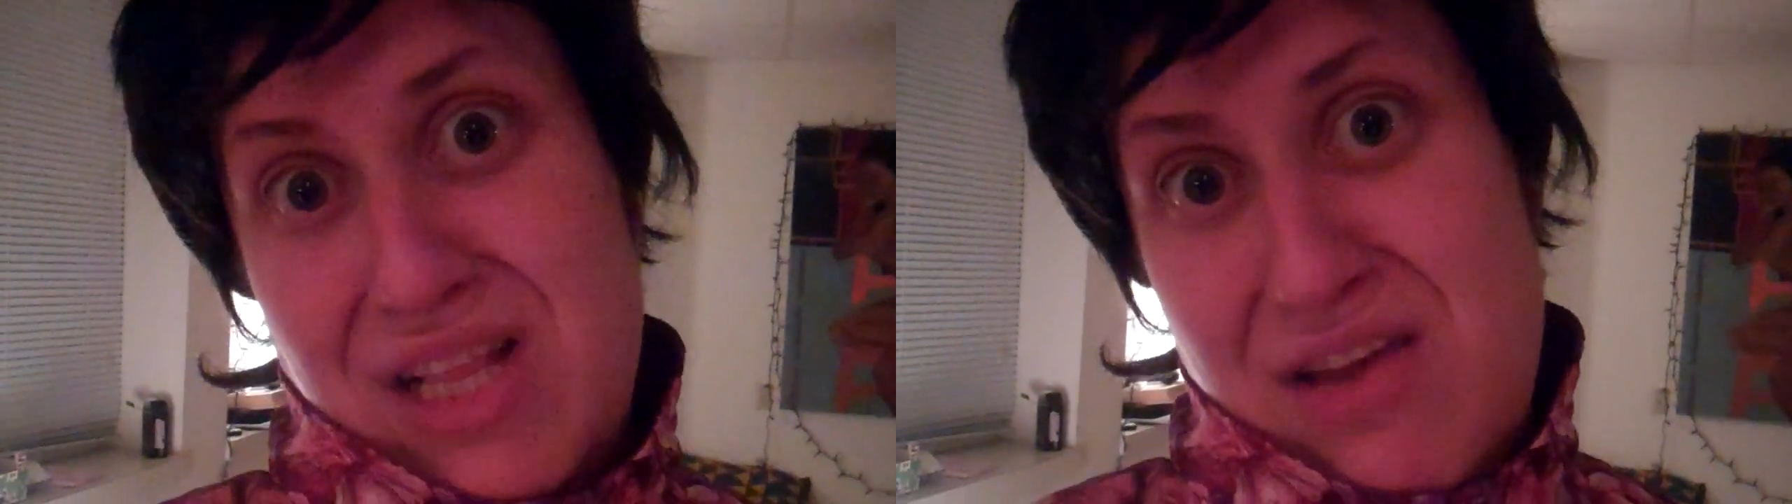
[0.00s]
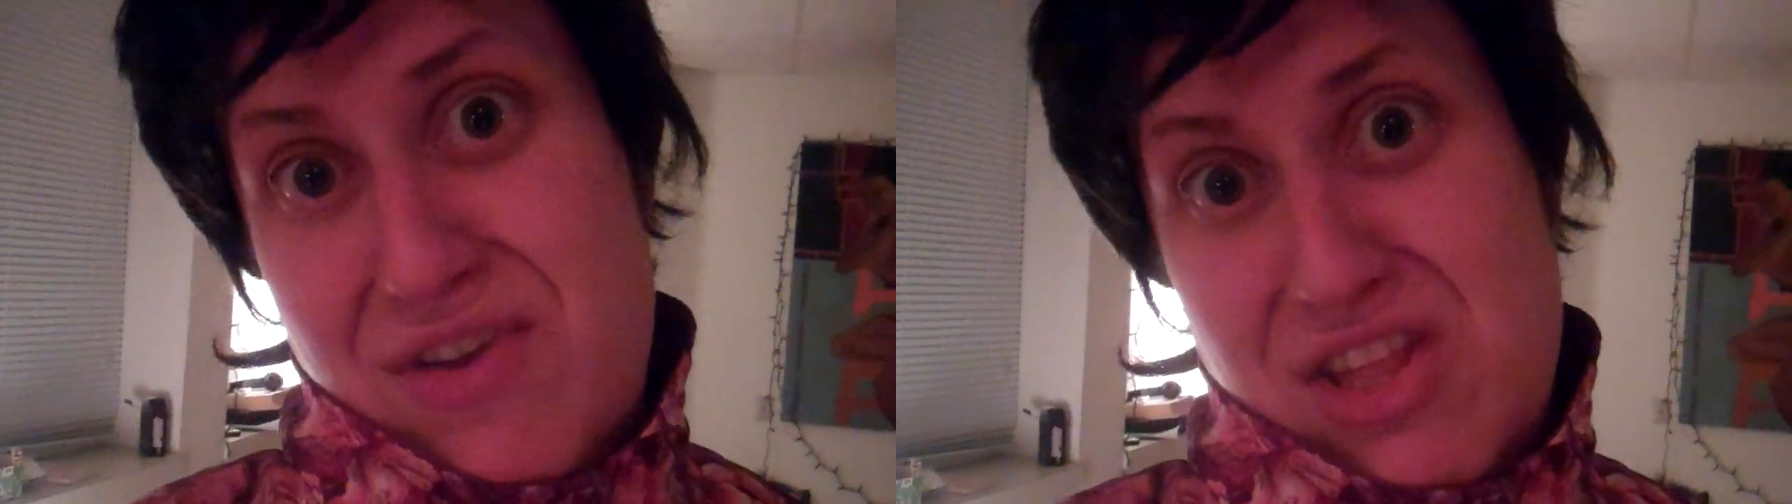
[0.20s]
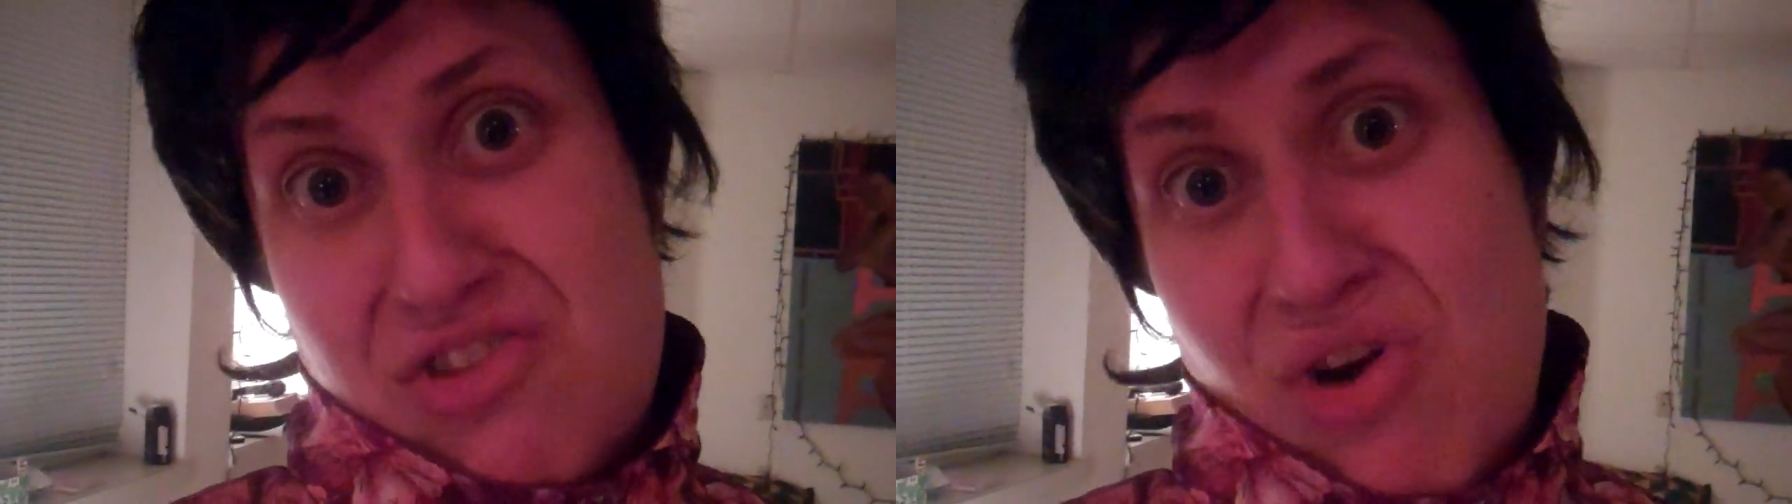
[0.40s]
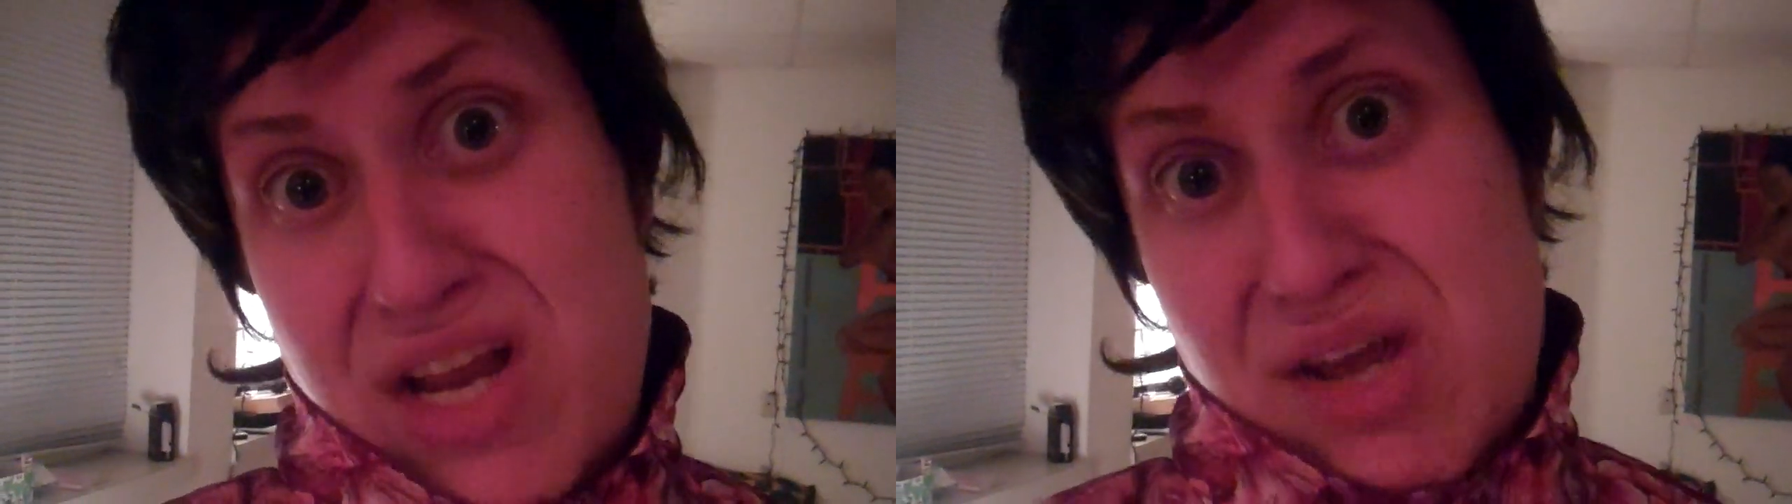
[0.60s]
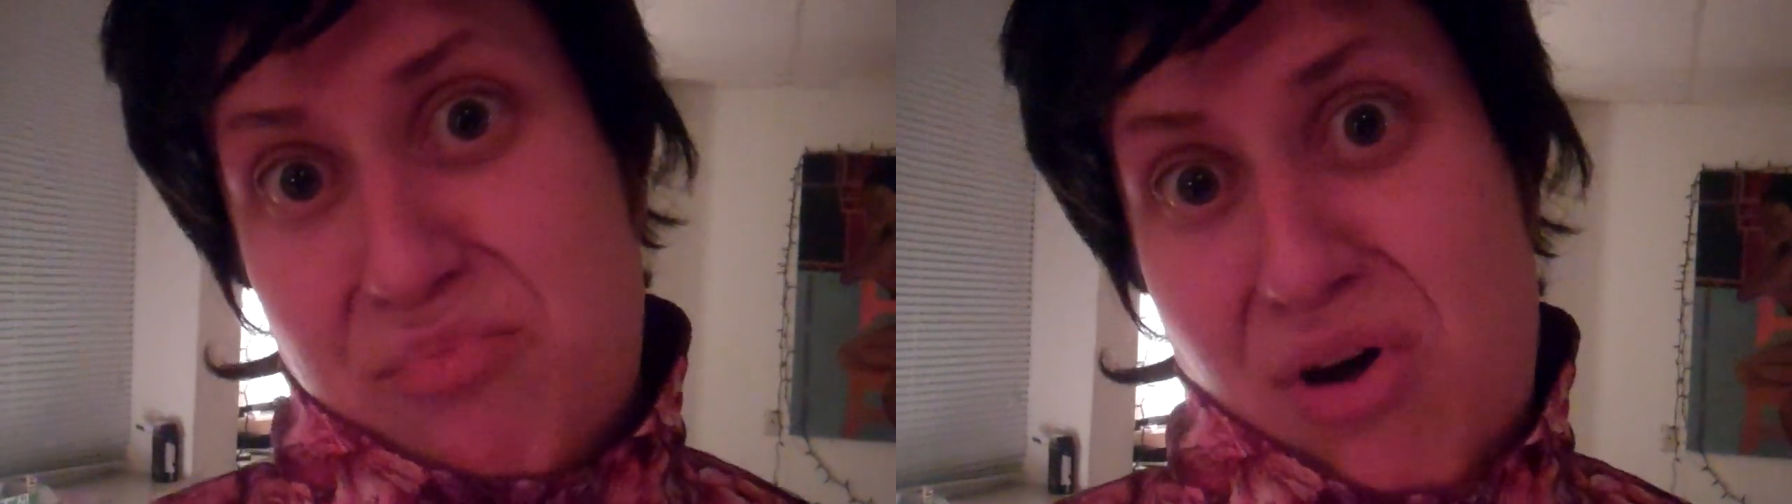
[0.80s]
live
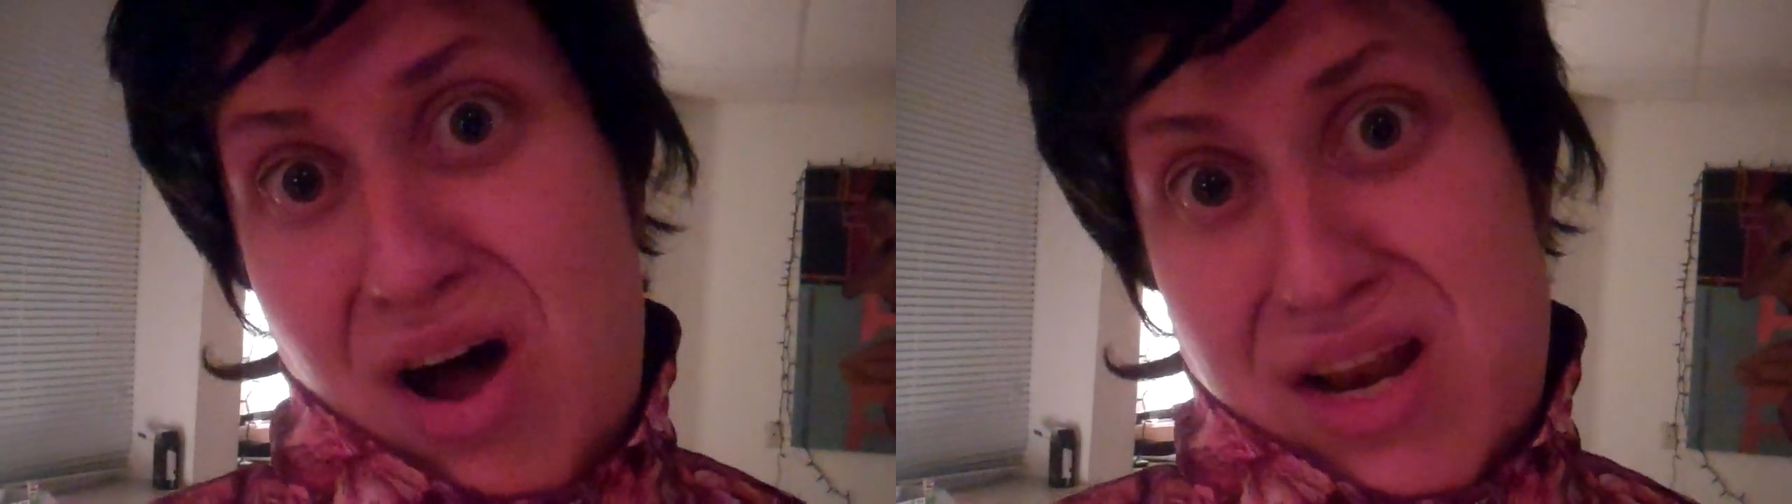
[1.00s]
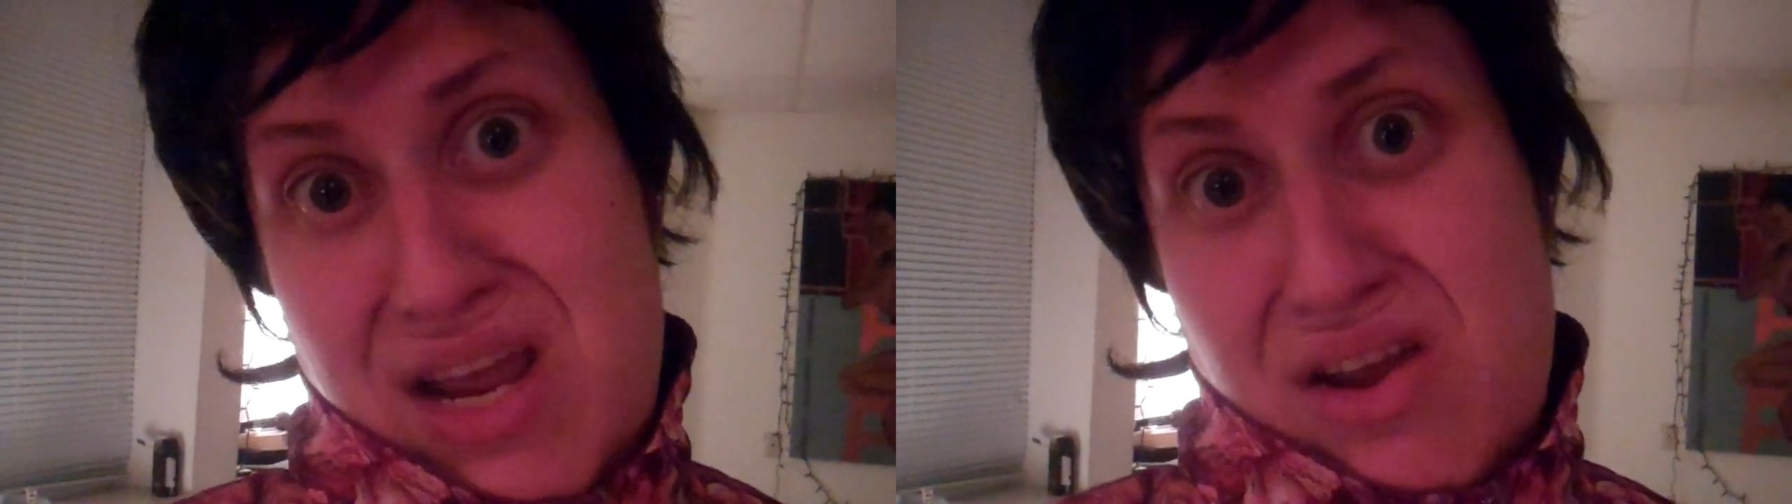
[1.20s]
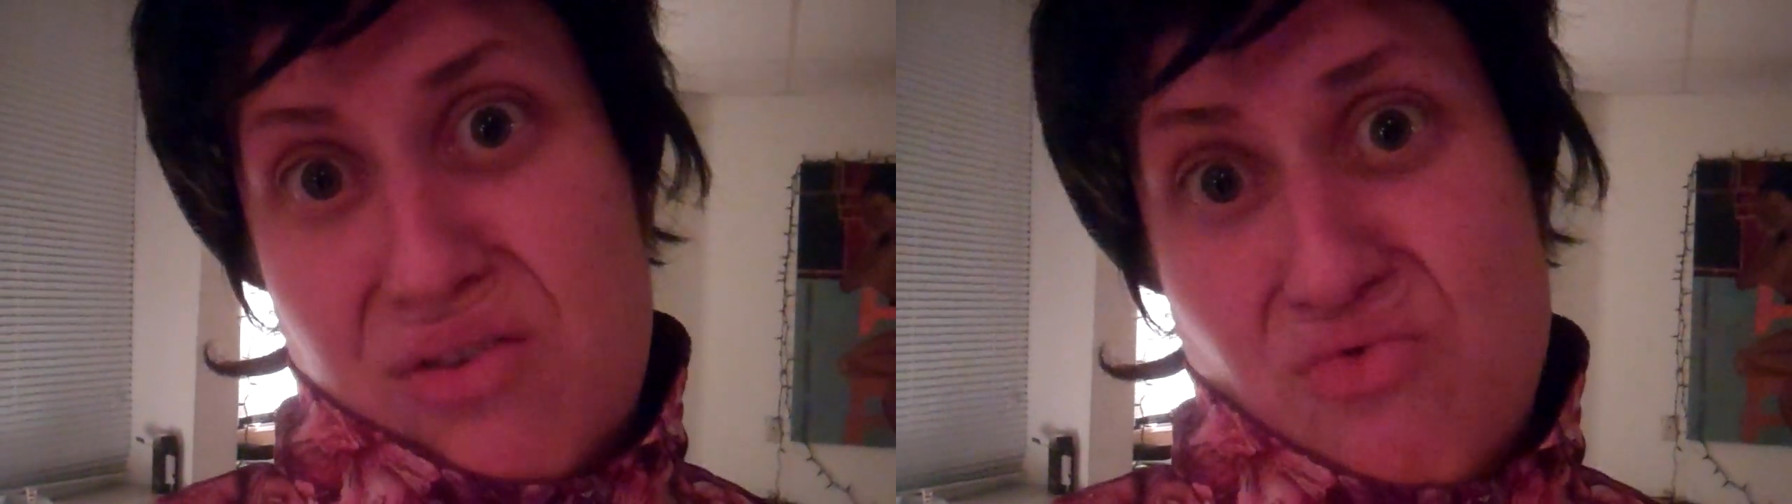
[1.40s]
inside your body